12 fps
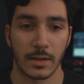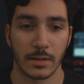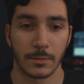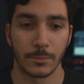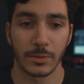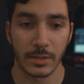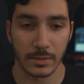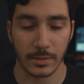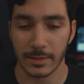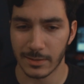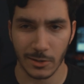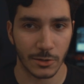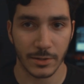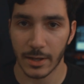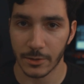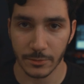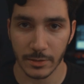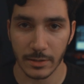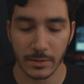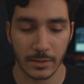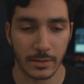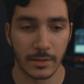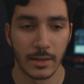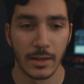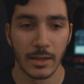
not complete like lockdown or anything.